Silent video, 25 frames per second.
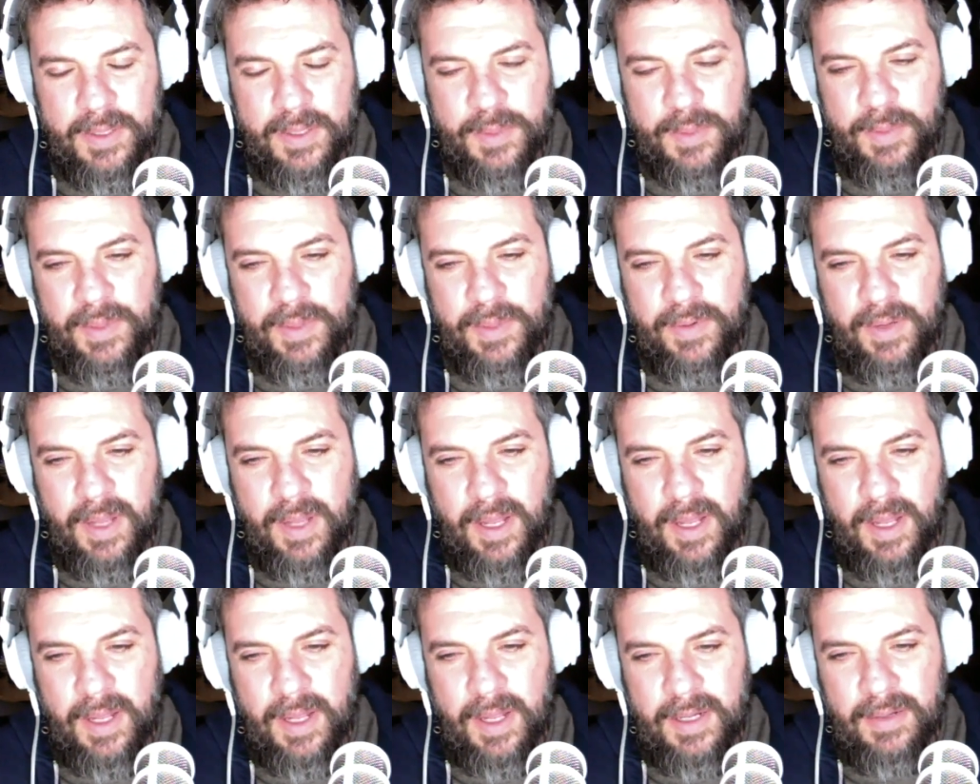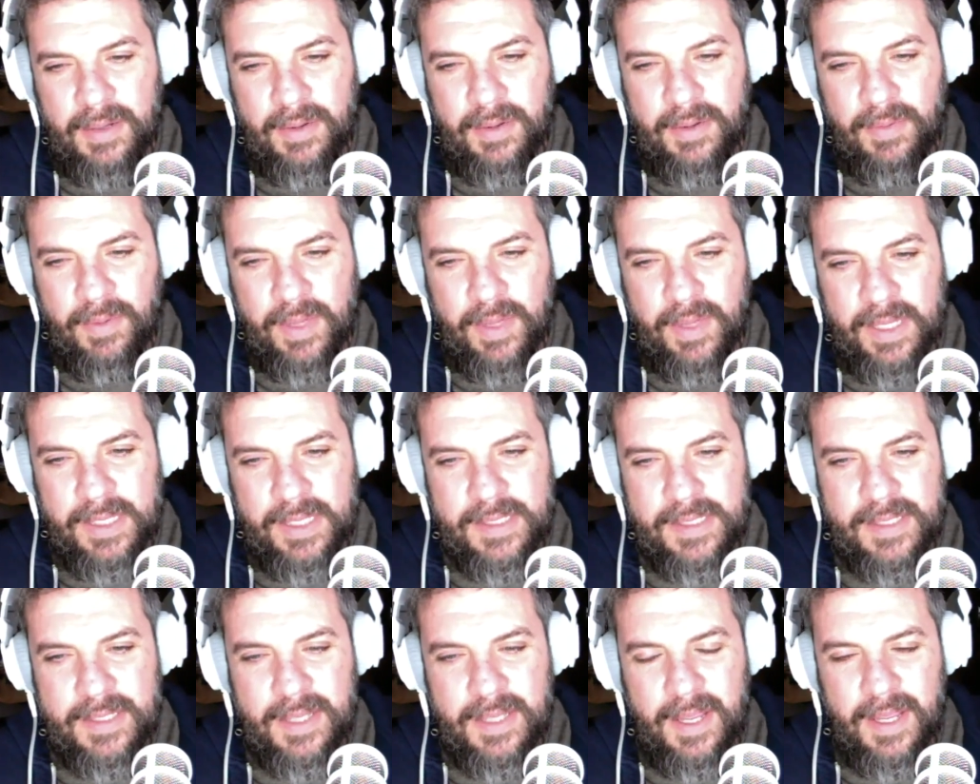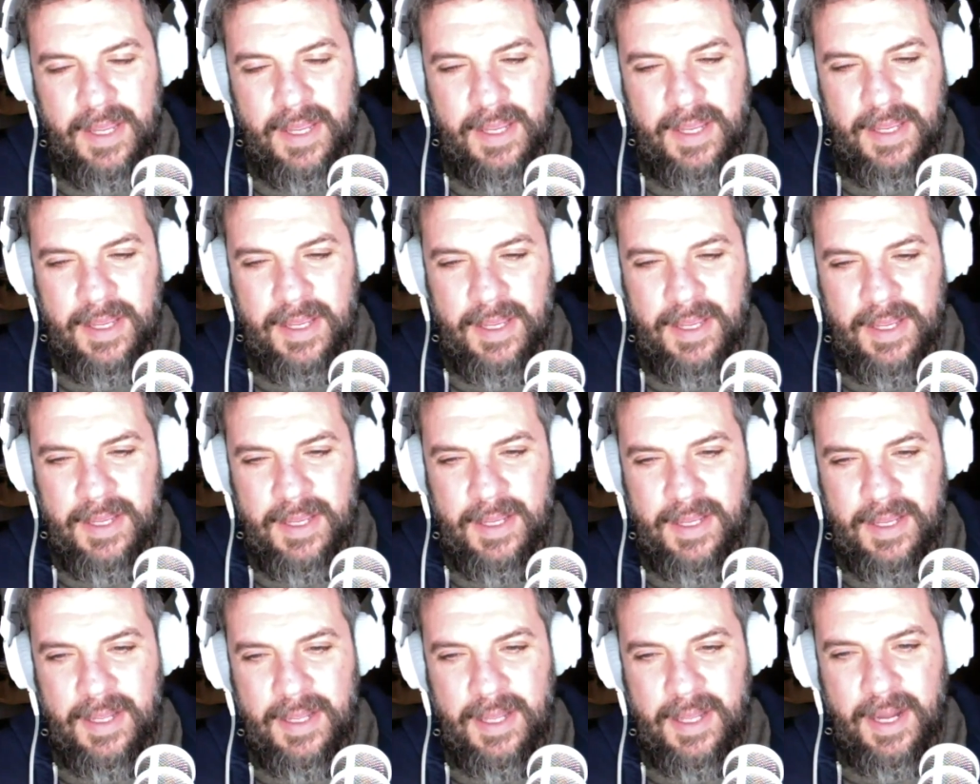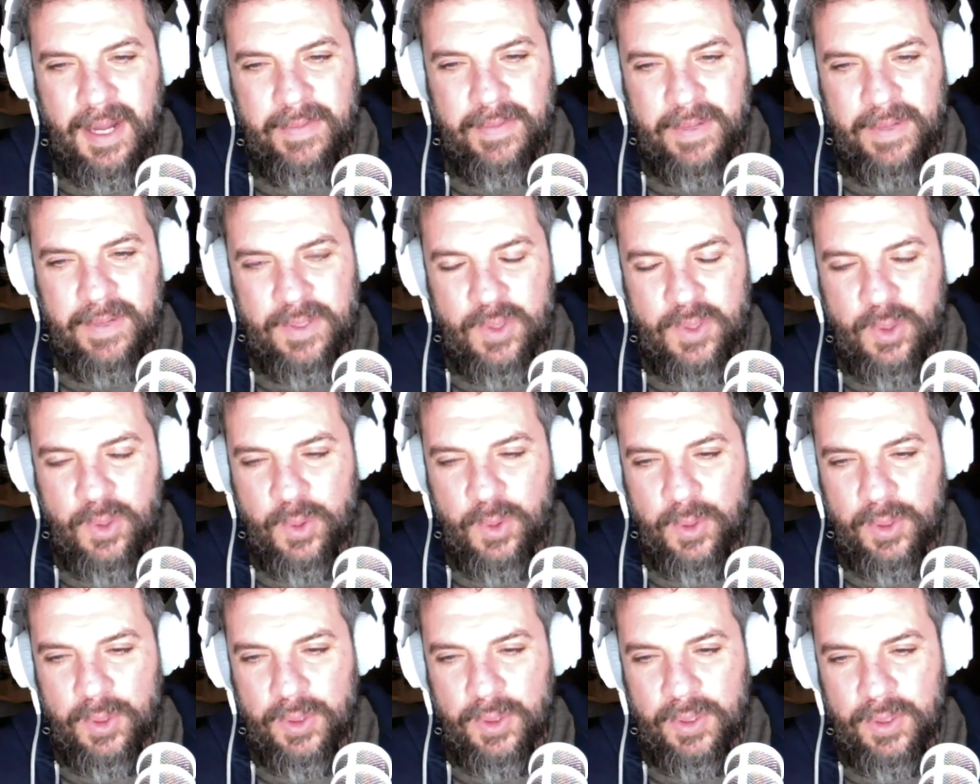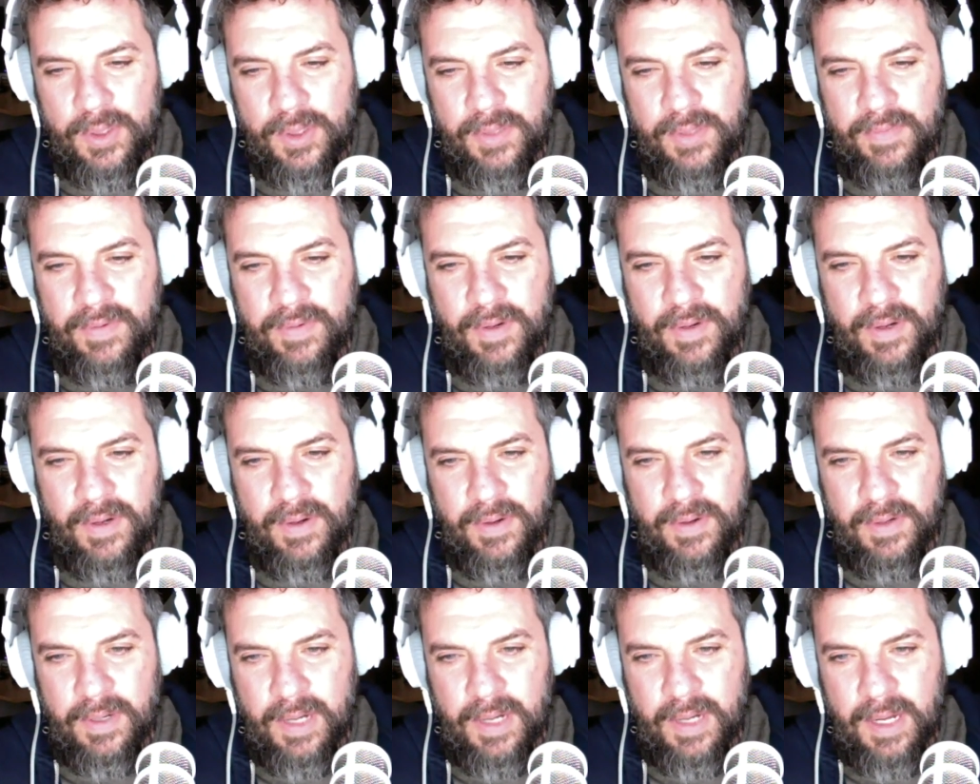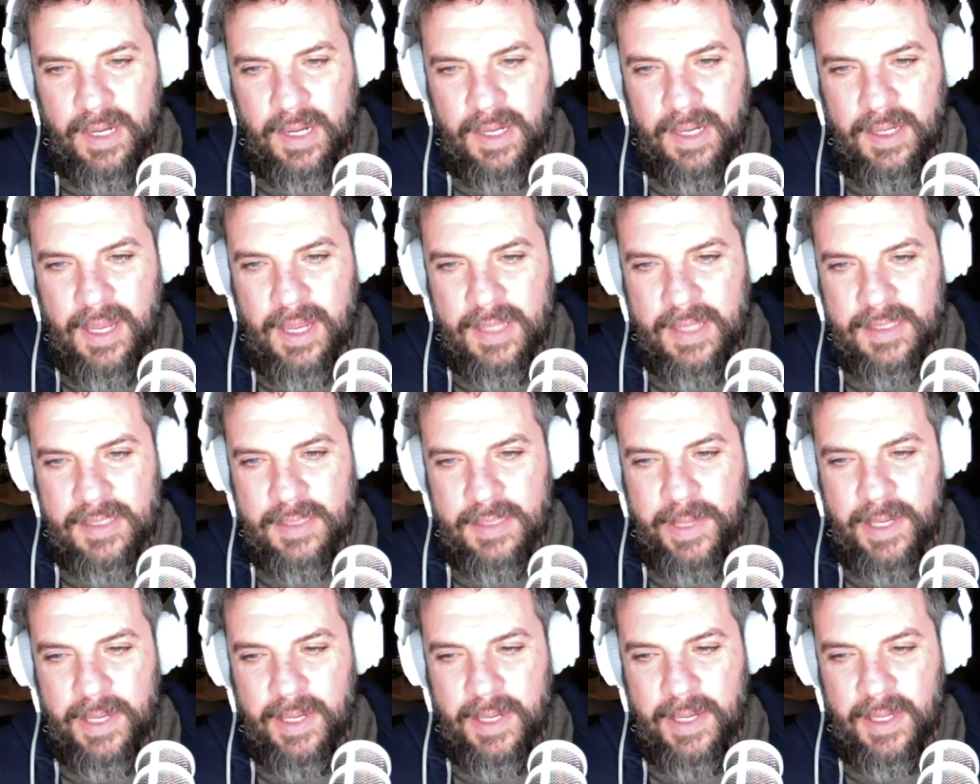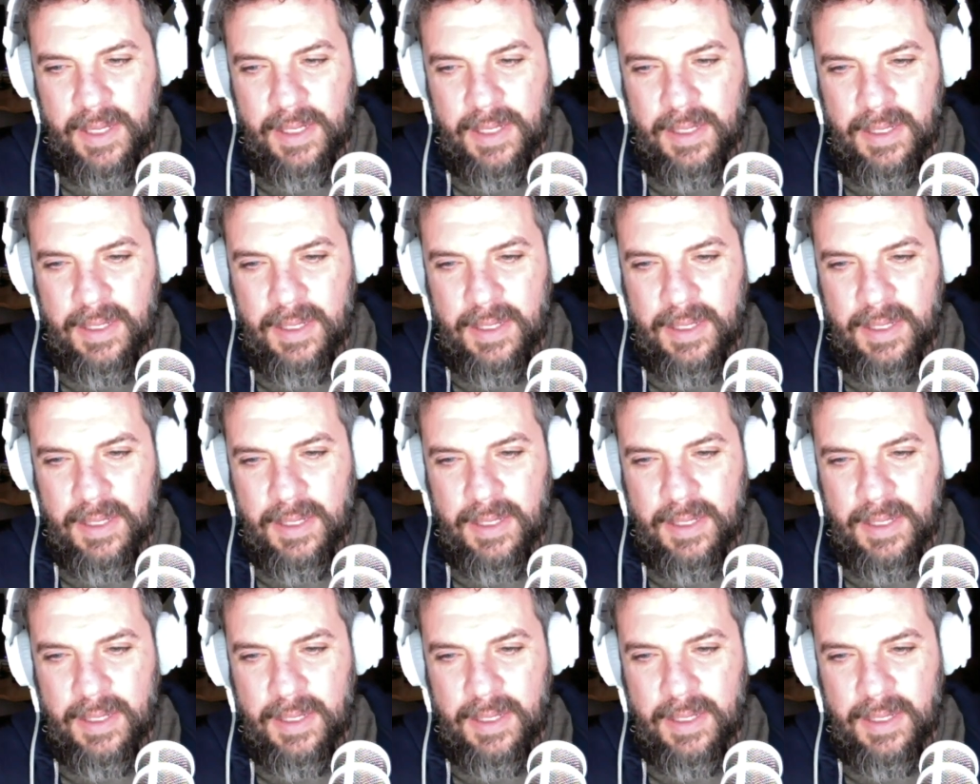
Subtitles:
week released a kind of a tool for estimating